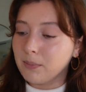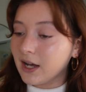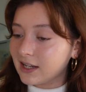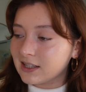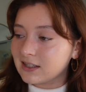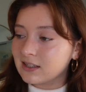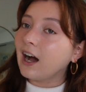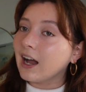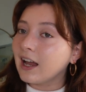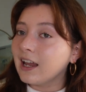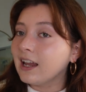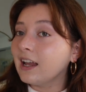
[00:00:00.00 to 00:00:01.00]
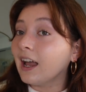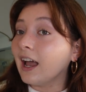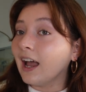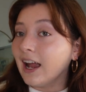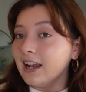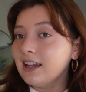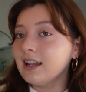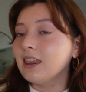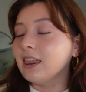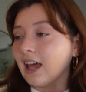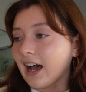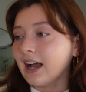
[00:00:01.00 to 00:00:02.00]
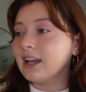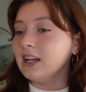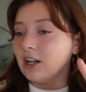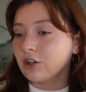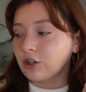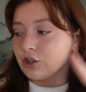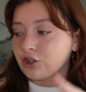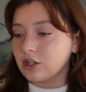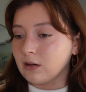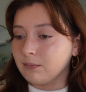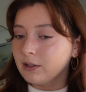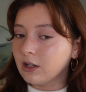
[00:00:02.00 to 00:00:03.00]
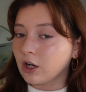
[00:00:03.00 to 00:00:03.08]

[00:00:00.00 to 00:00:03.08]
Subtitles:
But I ended that internship